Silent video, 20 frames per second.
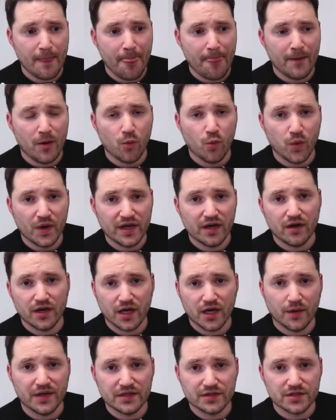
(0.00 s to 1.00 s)
we are
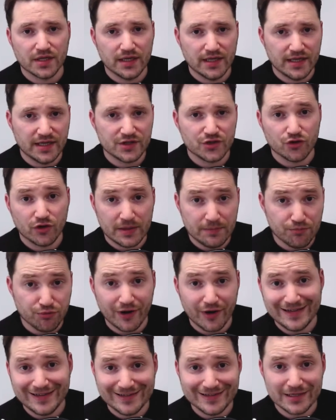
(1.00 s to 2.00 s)
going to literally
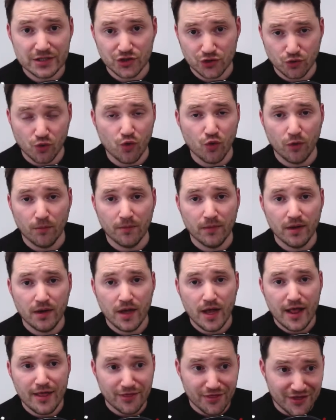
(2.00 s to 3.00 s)
brainstorm
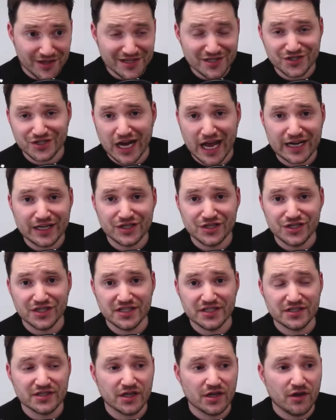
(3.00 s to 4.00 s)
these
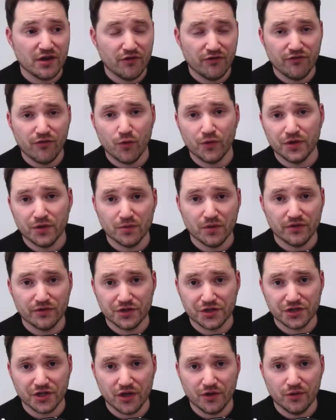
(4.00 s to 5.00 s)
challenges for you on the
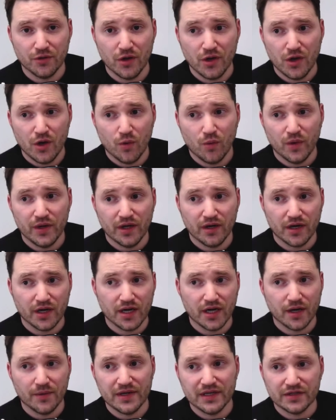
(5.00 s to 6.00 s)
show. We are
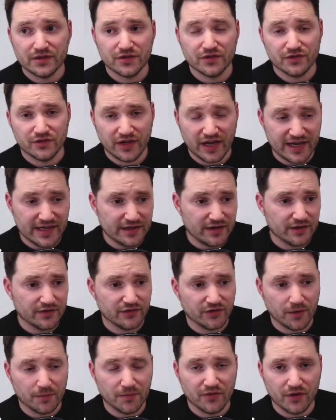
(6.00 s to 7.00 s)
going to take
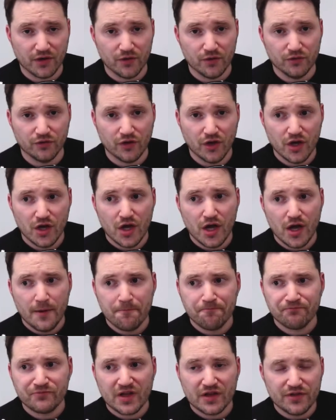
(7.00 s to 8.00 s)
some of those
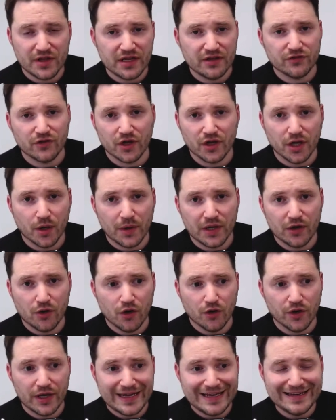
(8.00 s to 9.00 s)
things that are going
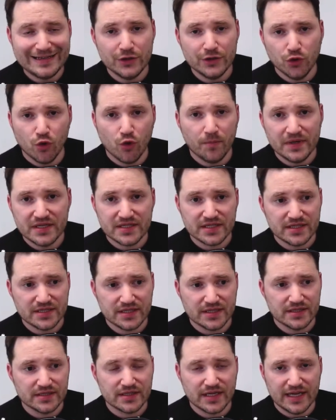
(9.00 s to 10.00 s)
on in your
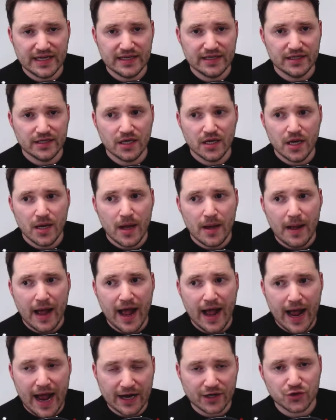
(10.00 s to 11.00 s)
businesses, in
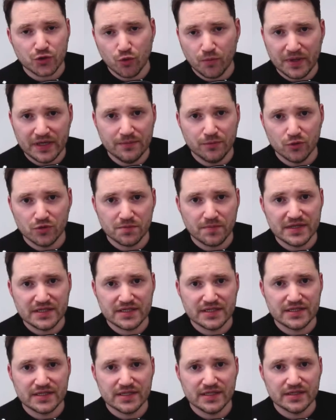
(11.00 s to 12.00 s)
actual people's
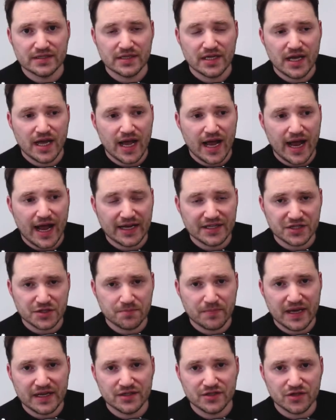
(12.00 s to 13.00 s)
businesses, and
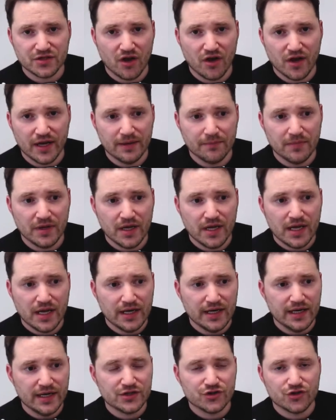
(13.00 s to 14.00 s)
spend time
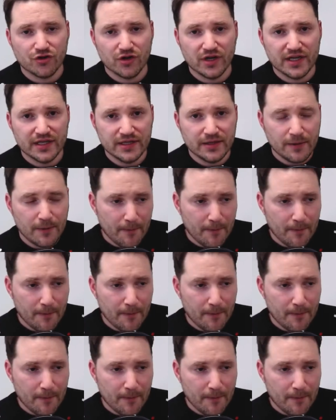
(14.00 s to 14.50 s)
literally